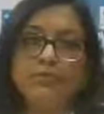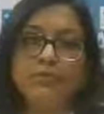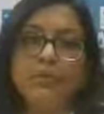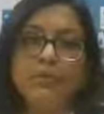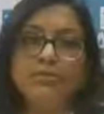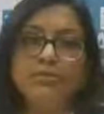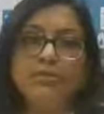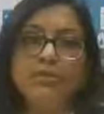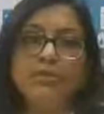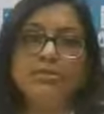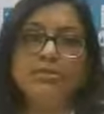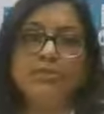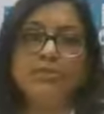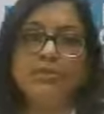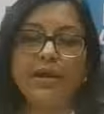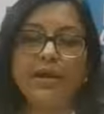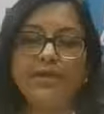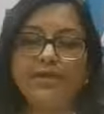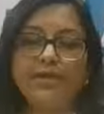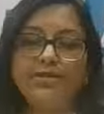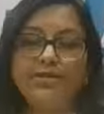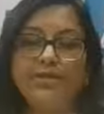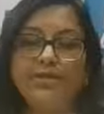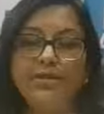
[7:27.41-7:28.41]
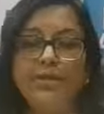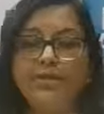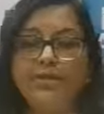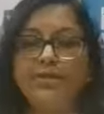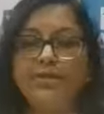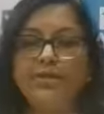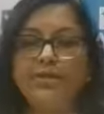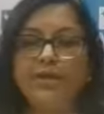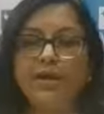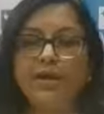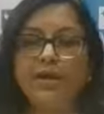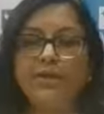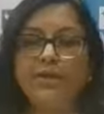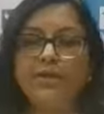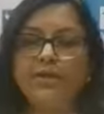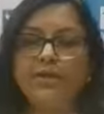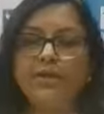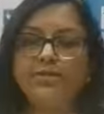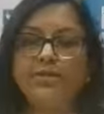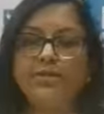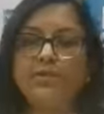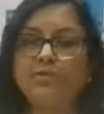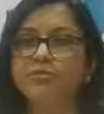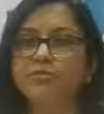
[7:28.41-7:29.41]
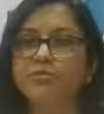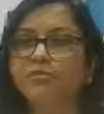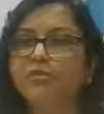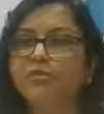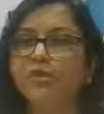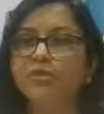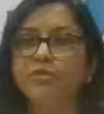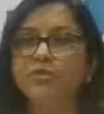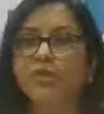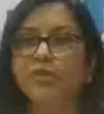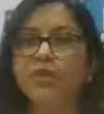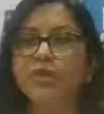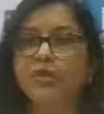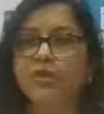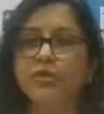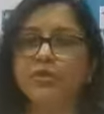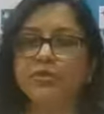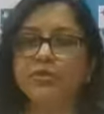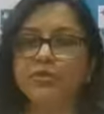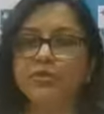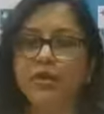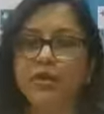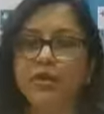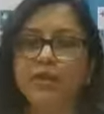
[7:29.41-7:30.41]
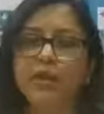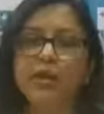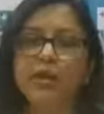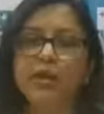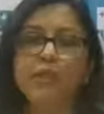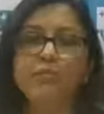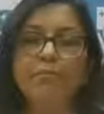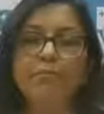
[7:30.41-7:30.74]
a person might have sneezing and nasal obstruction and itching,